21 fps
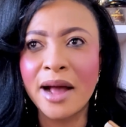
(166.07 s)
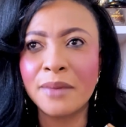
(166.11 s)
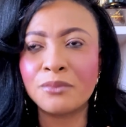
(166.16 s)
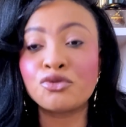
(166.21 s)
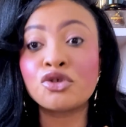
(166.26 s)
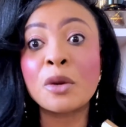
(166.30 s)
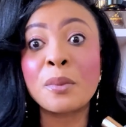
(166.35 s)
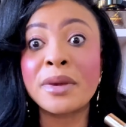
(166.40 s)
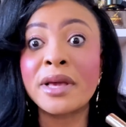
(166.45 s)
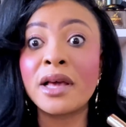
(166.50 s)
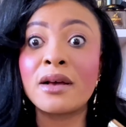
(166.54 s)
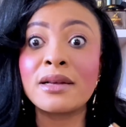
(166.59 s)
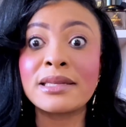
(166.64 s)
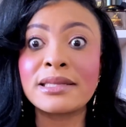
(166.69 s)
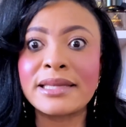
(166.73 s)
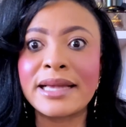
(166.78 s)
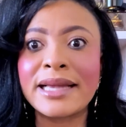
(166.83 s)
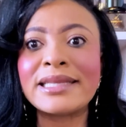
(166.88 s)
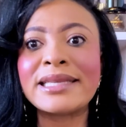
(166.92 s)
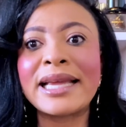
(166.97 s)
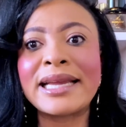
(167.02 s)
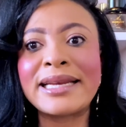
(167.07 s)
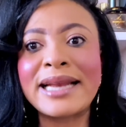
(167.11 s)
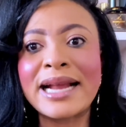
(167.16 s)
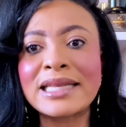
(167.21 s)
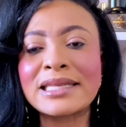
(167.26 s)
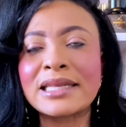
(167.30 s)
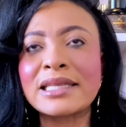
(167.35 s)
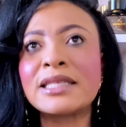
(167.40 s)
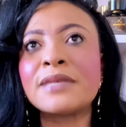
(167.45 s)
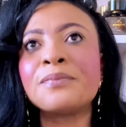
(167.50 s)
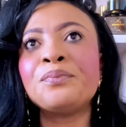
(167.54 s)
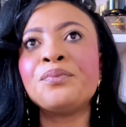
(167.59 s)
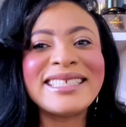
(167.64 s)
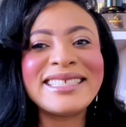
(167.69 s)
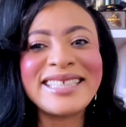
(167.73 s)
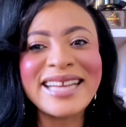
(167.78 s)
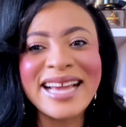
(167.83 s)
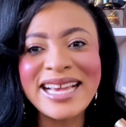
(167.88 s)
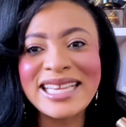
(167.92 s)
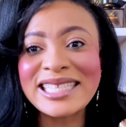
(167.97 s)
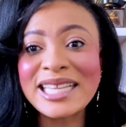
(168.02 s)
tropical scents. It doesn't.
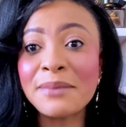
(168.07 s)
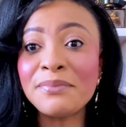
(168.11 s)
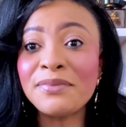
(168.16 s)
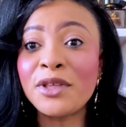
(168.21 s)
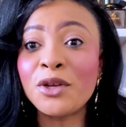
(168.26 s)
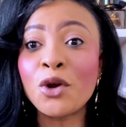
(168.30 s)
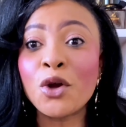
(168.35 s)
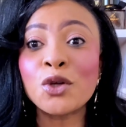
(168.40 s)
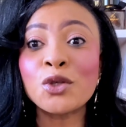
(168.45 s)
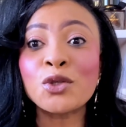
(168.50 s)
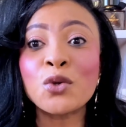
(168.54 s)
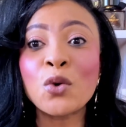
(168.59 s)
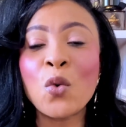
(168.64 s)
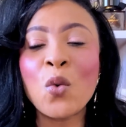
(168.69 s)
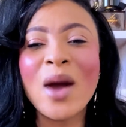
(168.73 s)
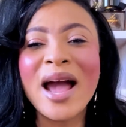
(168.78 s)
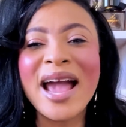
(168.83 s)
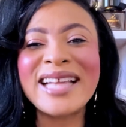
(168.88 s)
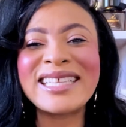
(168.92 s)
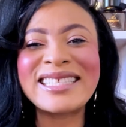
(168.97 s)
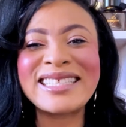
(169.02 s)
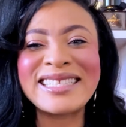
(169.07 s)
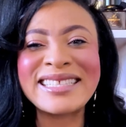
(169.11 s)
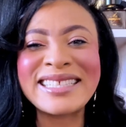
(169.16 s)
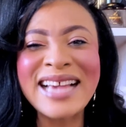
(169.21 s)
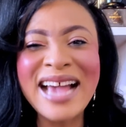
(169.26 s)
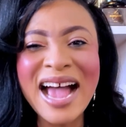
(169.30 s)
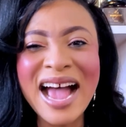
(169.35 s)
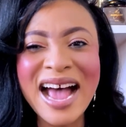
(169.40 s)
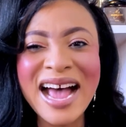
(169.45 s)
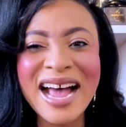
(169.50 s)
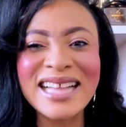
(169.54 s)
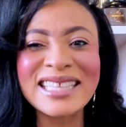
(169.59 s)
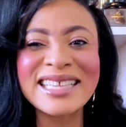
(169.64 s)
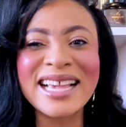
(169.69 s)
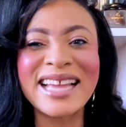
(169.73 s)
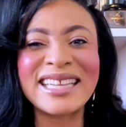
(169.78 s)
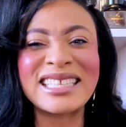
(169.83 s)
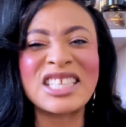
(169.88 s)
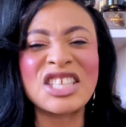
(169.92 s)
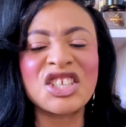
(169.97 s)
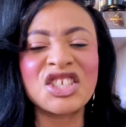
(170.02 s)
There is something also quite tart
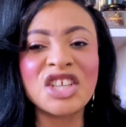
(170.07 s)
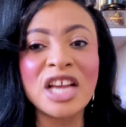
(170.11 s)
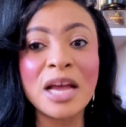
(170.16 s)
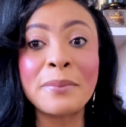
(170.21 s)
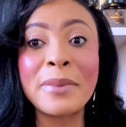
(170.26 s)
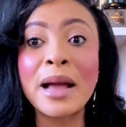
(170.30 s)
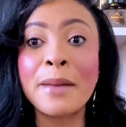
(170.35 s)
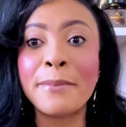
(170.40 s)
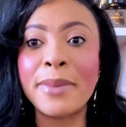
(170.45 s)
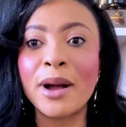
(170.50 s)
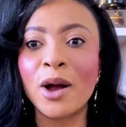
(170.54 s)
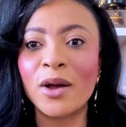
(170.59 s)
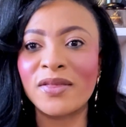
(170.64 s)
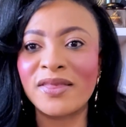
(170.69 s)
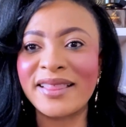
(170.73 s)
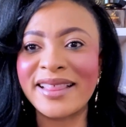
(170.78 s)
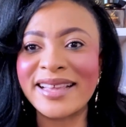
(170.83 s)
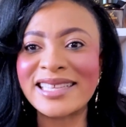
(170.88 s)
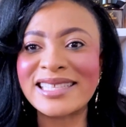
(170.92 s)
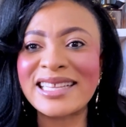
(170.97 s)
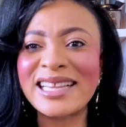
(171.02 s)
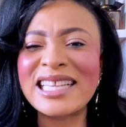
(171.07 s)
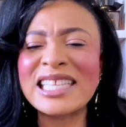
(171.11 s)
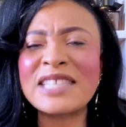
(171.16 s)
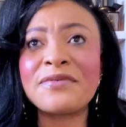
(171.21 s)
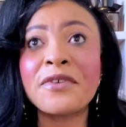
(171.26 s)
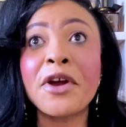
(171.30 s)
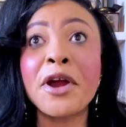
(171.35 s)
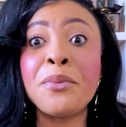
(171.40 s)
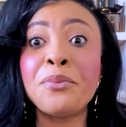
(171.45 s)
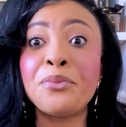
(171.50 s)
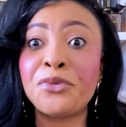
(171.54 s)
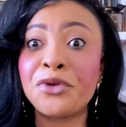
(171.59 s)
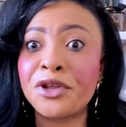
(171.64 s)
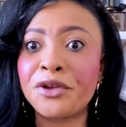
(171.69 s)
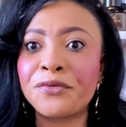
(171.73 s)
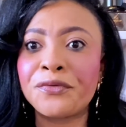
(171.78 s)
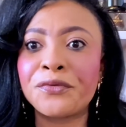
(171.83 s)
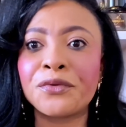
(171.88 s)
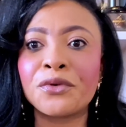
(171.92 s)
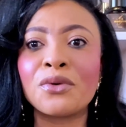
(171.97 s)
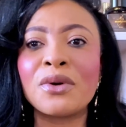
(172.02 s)
and sharp about this. It's very
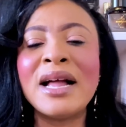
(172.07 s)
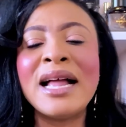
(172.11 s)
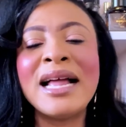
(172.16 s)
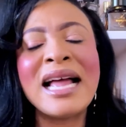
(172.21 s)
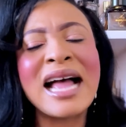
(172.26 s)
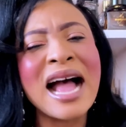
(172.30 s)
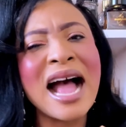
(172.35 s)
beautiful.